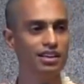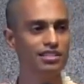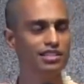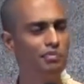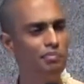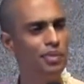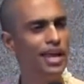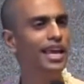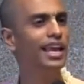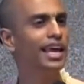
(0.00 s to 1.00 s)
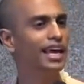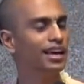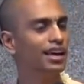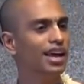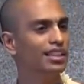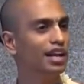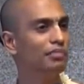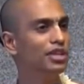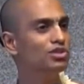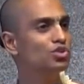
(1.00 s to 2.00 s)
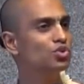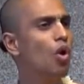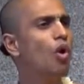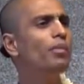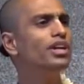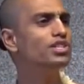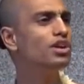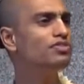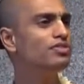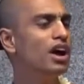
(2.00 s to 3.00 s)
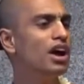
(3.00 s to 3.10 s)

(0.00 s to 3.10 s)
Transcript: Simply killing. That means so much of